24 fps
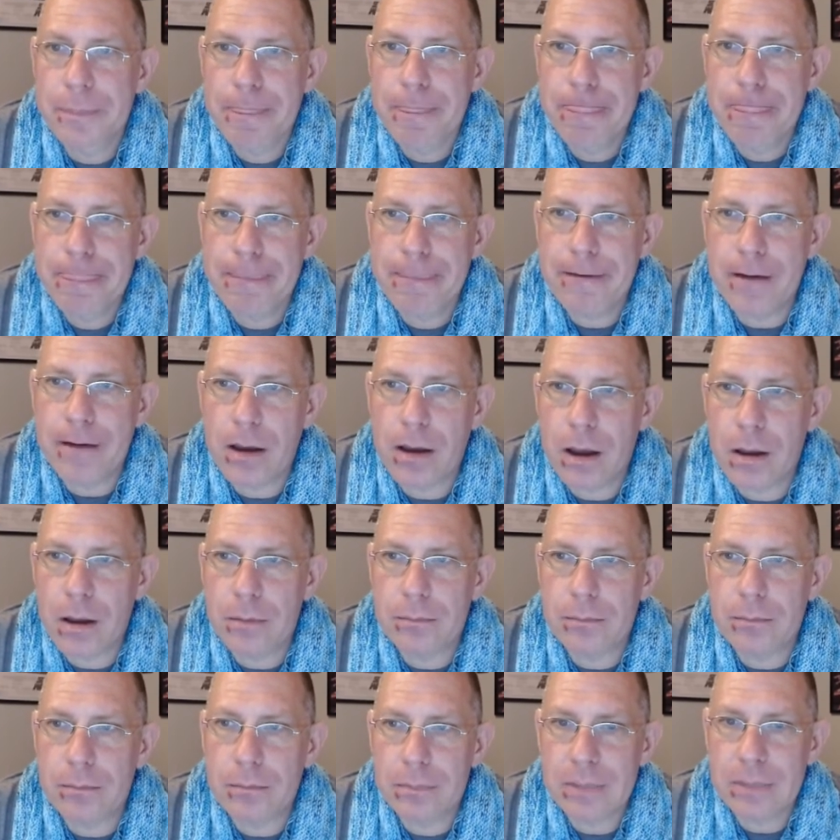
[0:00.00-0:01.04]

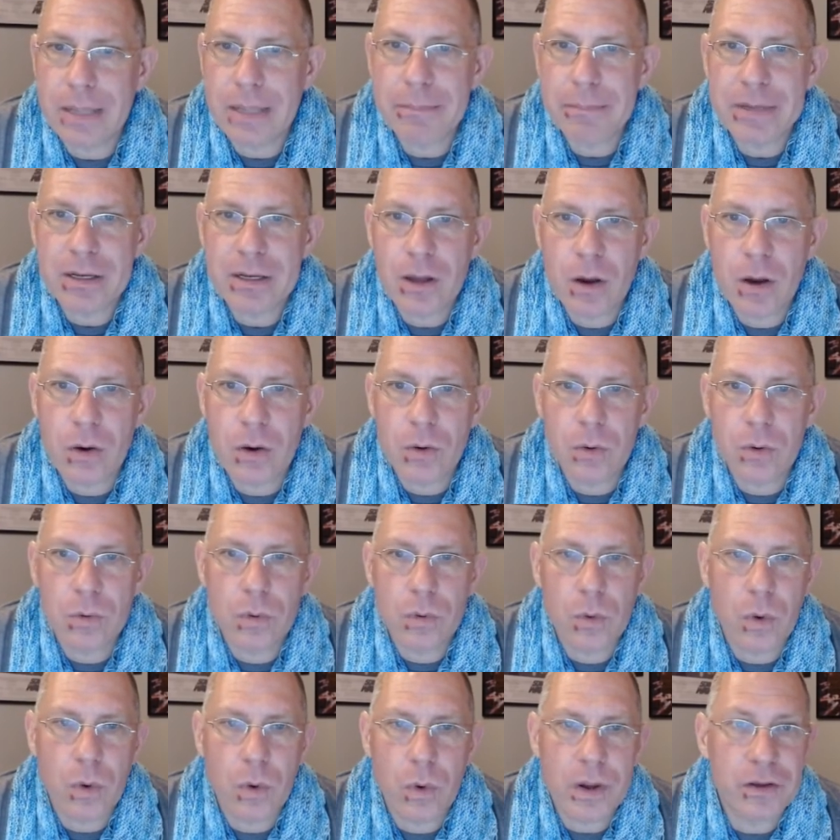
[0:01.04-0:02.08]
Um, let me know
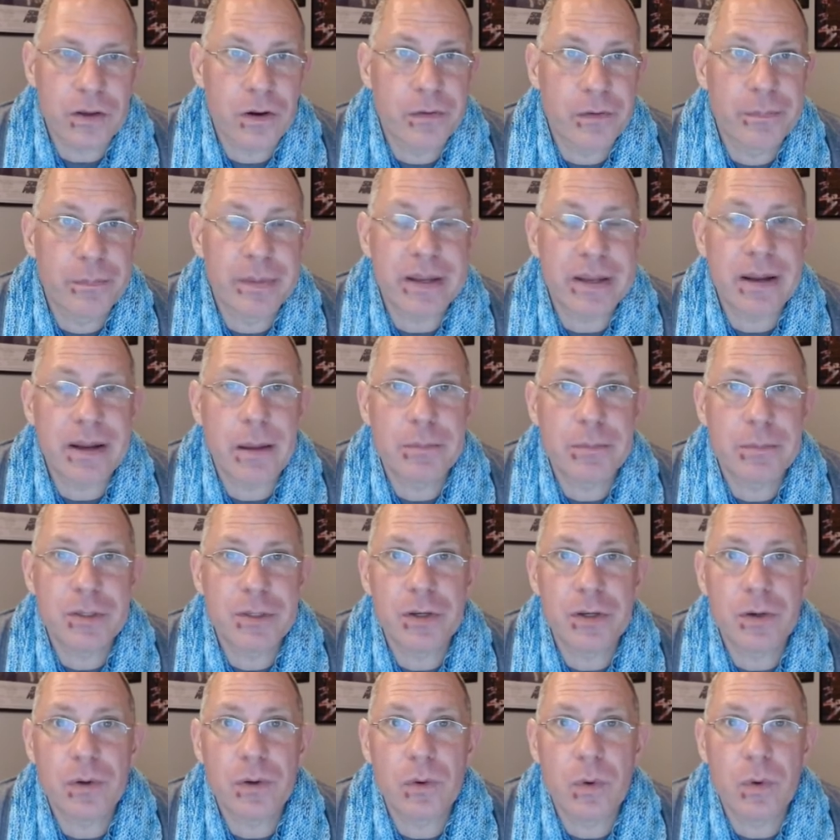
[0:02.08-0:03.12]
what you've been up
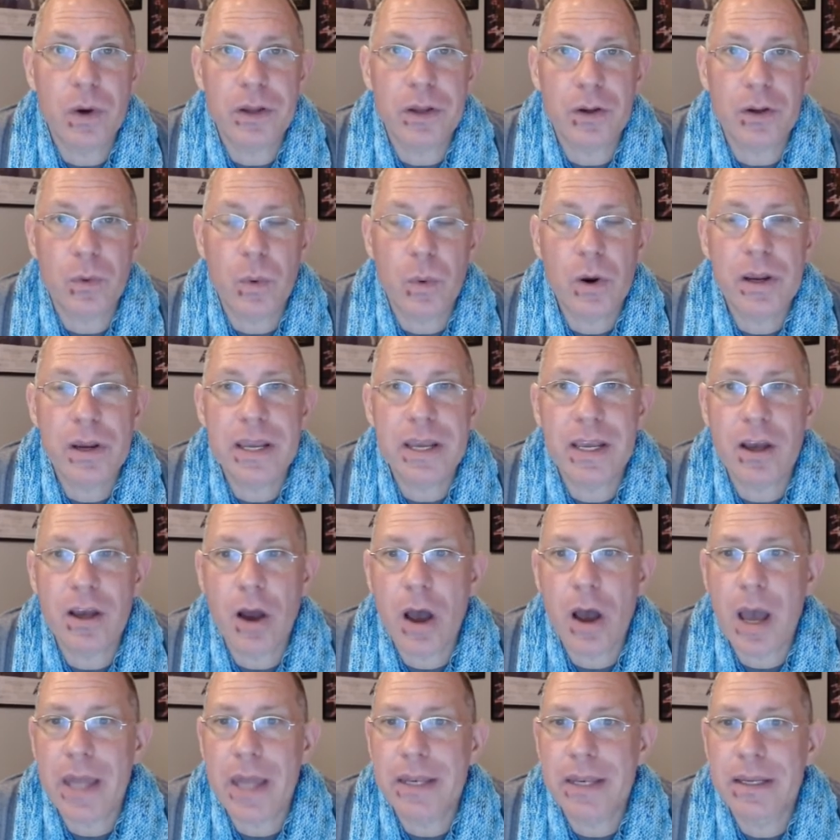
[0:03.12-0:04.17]
to, what you're working
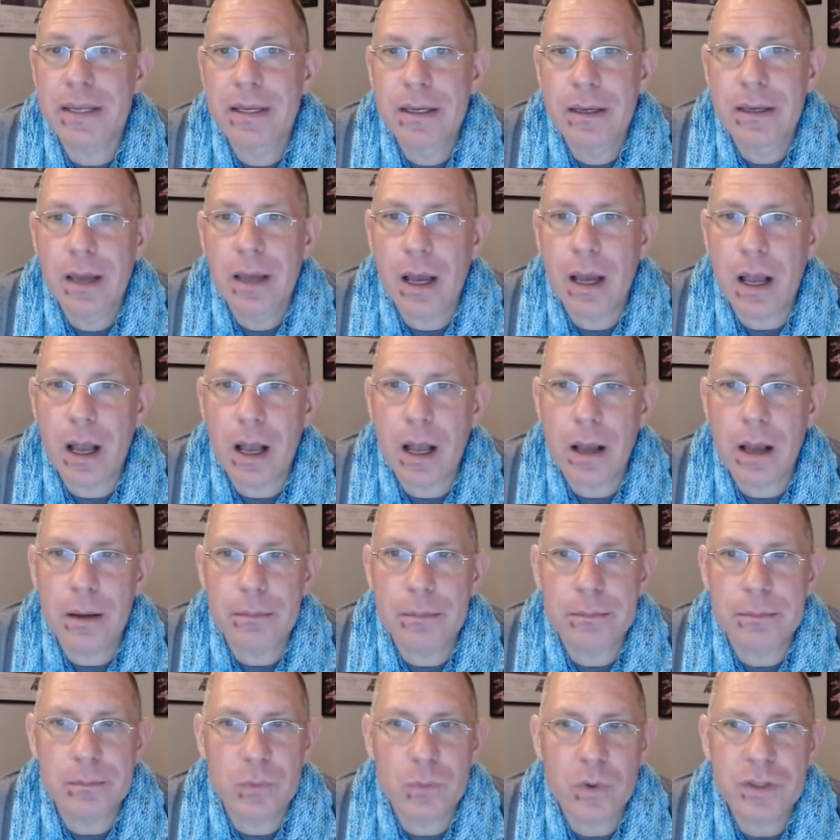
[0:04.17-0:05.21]
on.
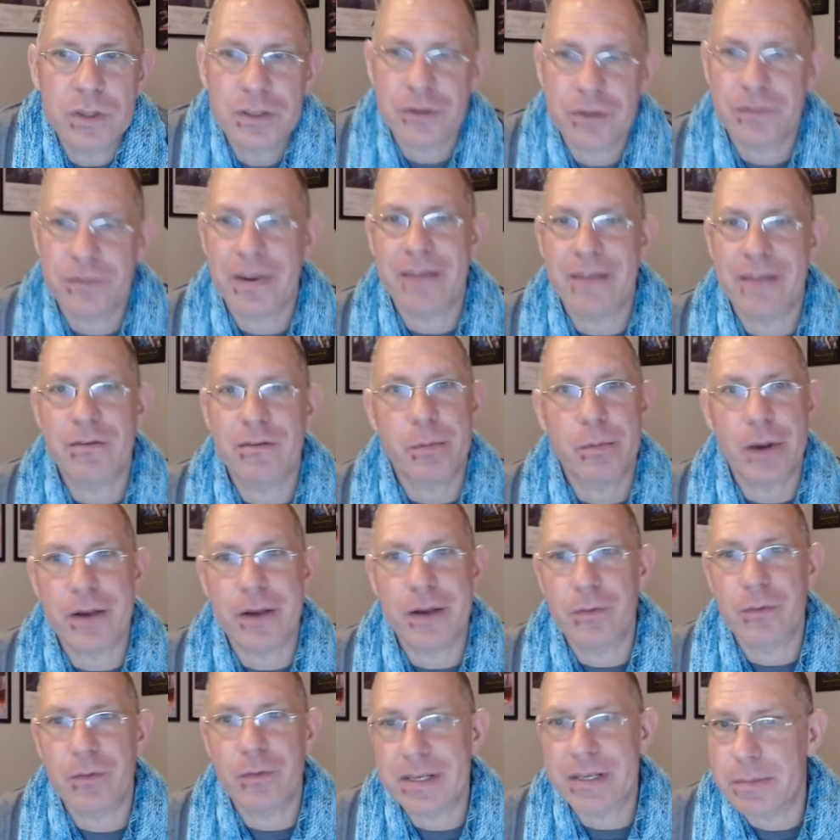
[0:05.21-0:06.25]
Um, what's your favorite bread
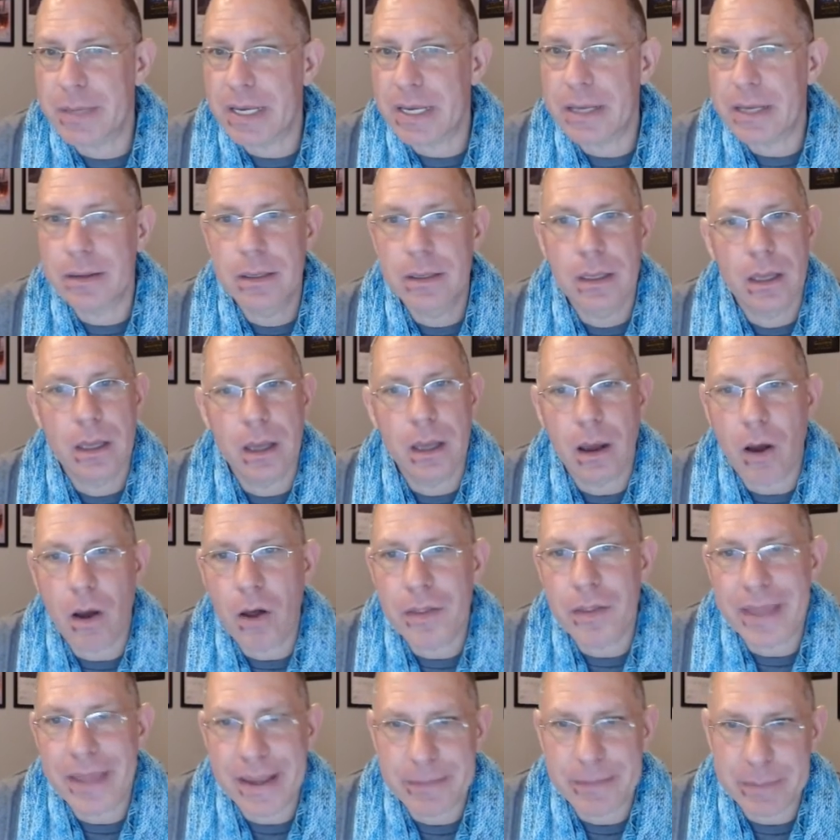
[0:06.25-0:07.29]
recipe, all
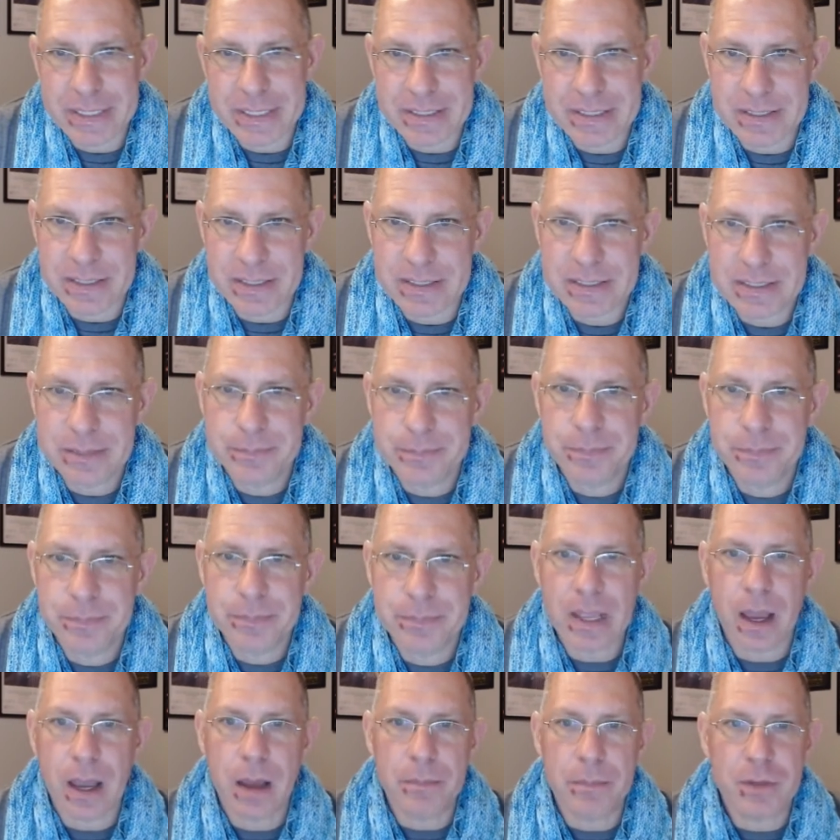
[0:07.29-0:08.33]
that business.
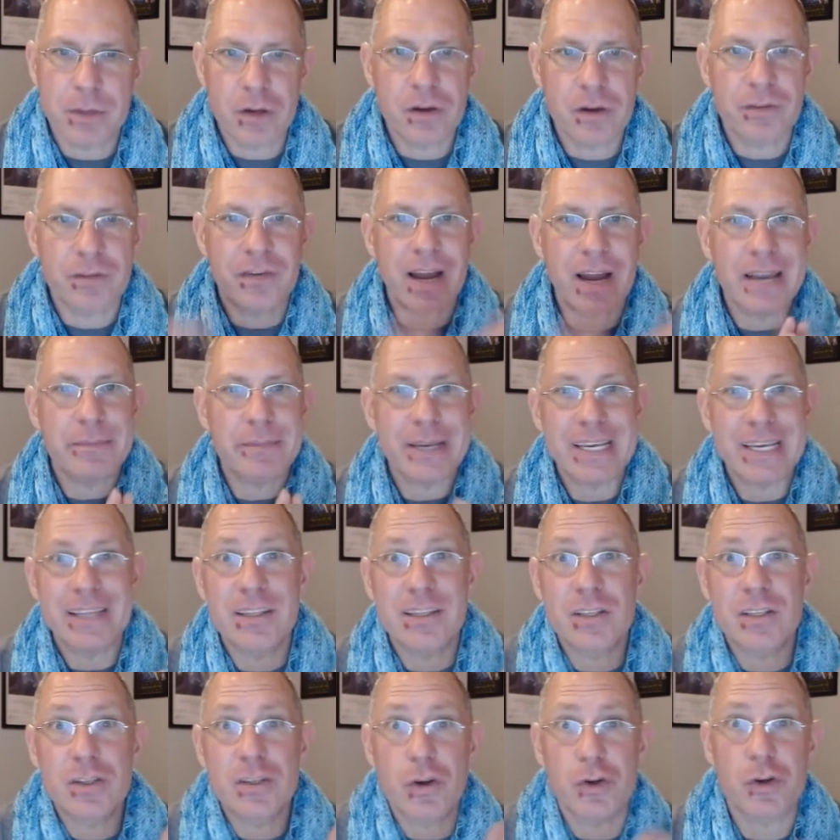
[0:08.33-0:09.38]
Um, you can find me in the
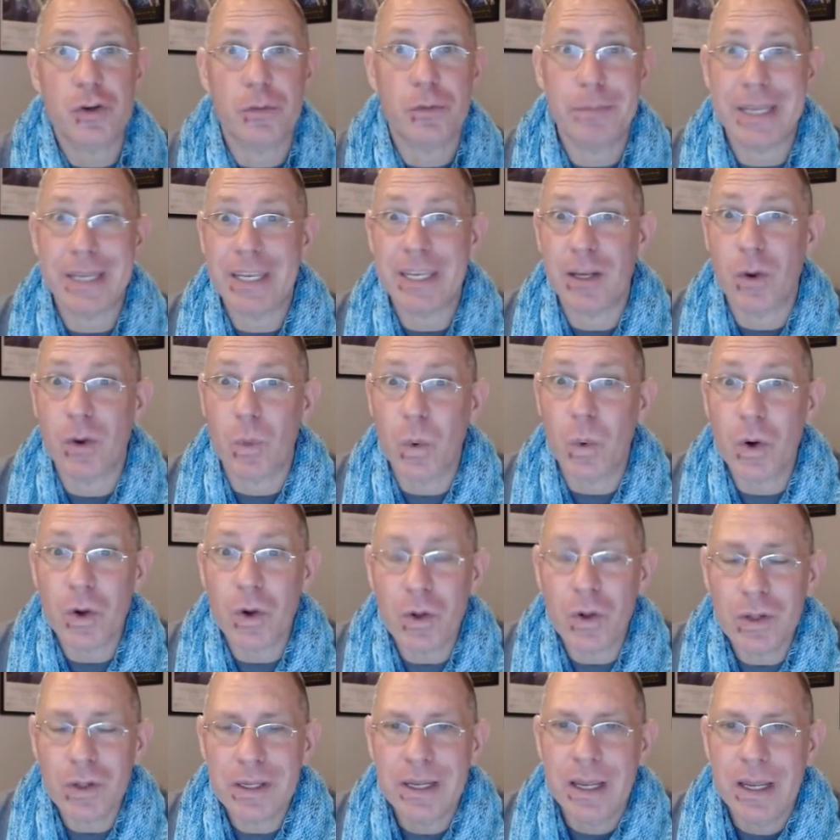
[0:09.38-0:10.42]
social media world.